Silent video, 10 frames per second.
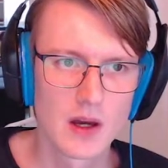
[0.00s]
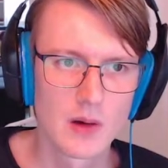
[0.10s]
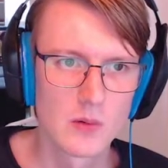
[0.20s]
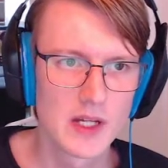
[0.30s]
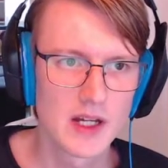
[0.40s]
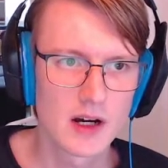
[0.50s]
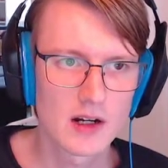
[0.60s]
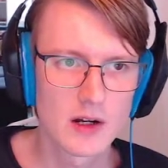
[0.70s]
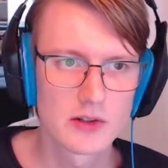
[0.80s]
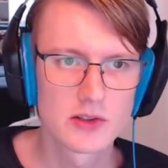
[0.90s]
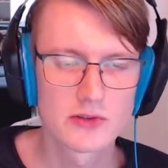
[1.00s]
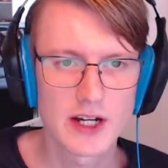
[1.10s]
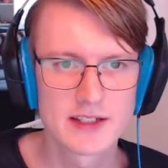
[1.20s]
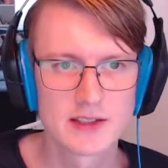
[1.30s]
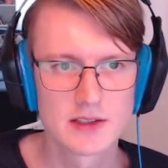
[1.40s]
We are going to
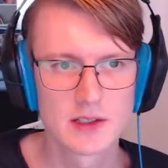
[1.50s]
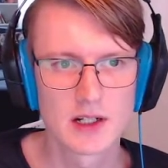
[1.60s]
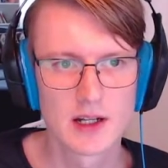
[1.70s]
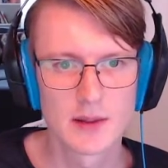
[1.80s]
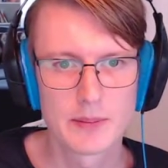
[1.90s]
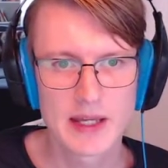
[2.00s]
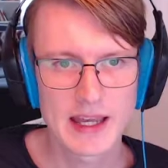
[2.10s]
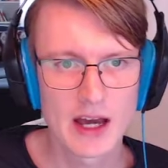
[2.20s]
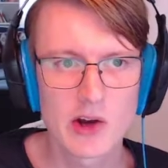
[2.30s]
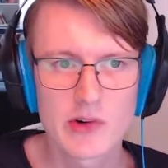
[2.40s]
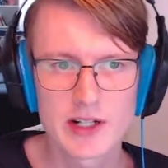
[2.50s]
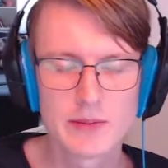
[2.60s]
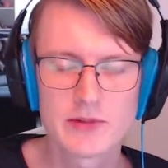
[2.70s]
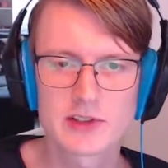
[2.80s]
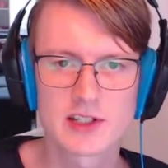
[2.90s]
try to pick
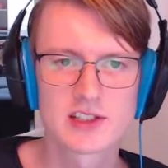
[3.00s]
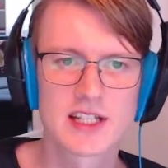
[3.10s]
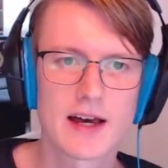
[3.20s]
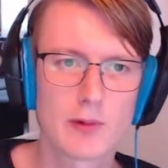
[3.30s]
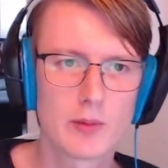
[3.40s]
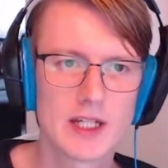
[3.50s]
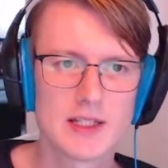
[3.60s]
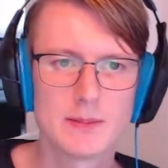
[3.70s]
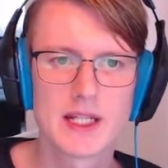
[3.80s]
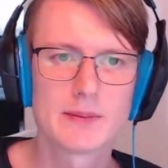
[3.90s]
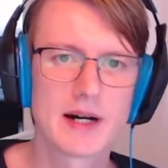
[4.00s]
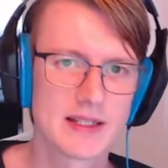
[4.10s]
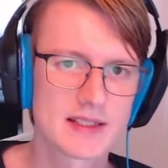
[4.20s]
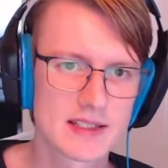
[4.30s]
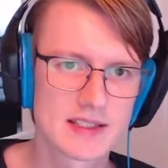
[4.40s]
algorithms such that we
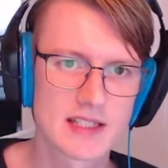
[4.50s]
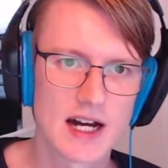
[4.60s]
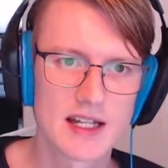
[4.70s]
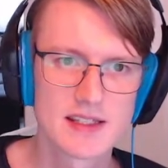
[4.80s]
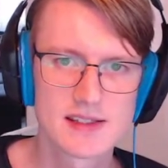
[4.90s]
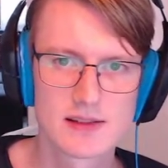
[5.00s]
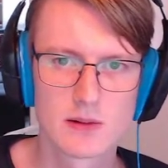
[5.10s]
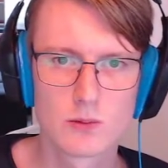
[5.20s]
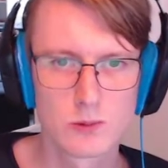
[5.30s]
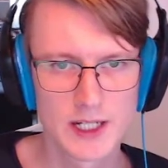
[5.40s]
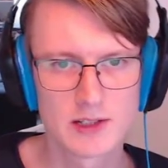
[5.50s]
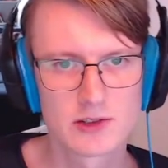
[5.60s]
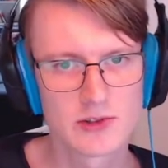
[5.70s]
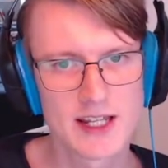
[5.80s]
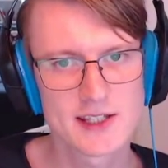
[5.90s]
minimize the size when you
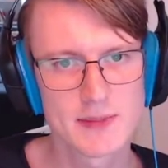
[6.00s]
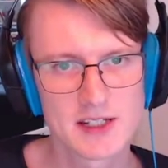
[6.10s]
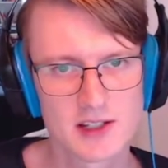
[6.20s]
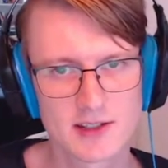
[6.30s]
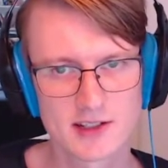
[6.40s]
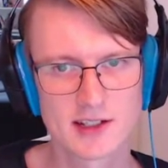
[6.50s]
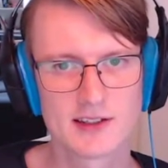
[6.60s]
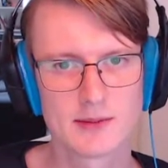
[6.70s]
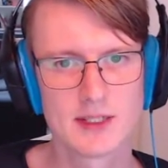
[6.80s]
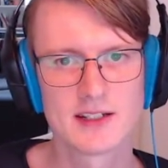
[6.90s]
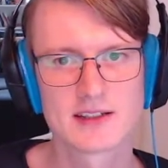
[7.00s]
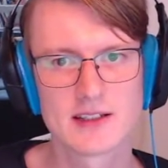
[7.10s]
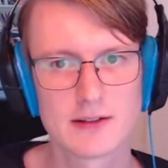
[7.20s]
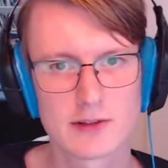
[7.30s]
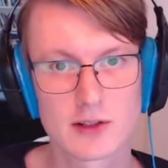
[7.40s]
transmit such an intermediate
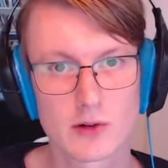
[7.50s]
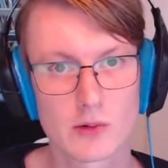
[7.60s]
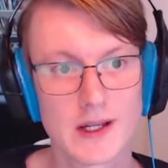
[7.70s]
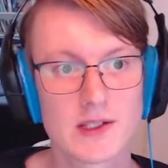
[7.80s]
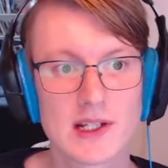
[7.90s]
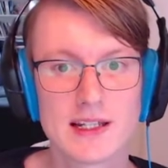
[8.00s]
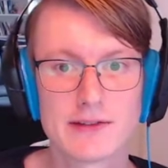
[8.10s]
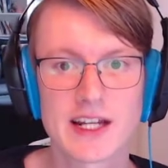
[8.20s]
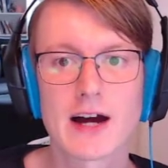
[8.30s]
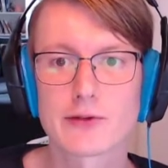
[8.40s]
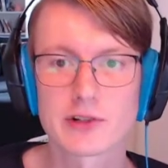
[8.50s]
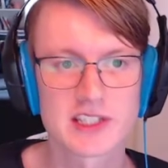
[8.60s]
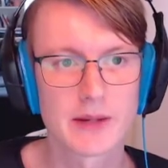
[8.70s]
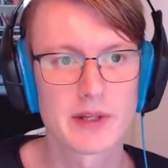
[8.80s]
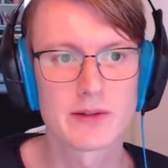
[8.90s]
certificate or when you leave it out. For
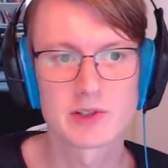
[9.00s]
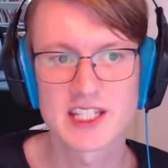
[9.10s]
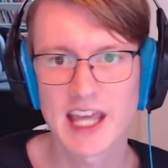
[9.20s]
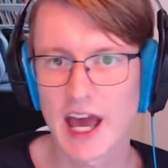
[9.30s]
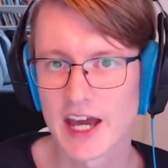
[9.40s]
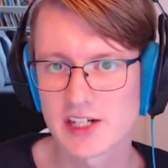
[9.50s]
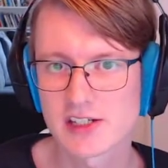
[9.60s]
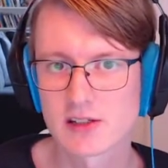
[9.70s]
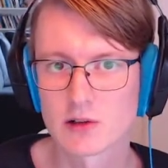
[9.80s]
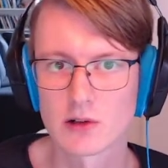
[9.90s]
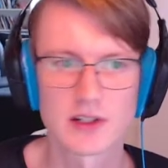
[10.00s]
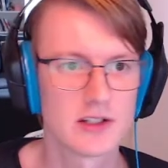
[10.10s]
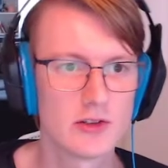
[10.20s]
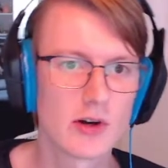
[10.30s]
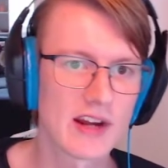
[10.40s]
example, it was cached or
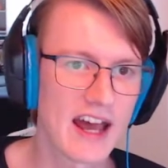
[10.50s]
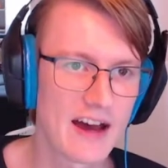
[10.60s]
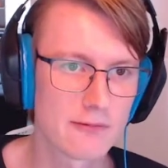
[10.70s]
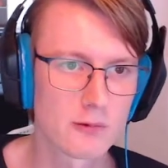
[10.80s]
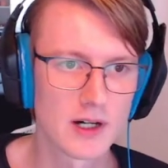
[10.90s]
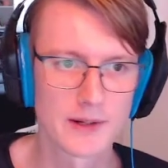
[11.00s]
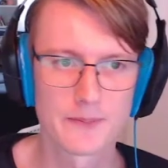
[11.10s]
you don't have one.